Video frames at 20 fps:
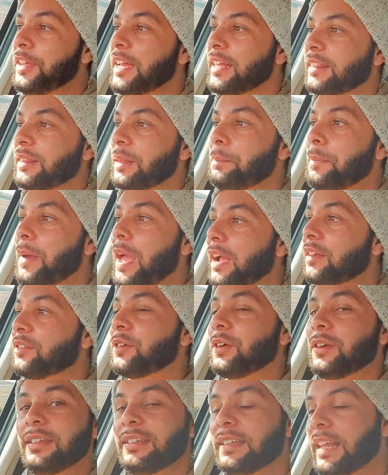at the back. It's
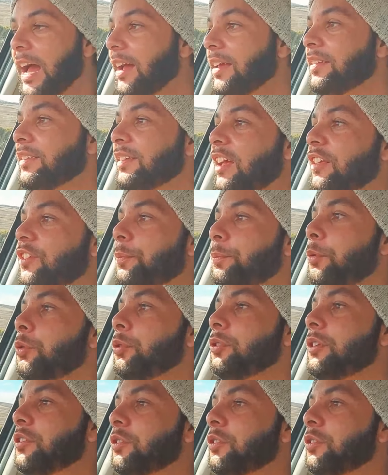got a nice size boot.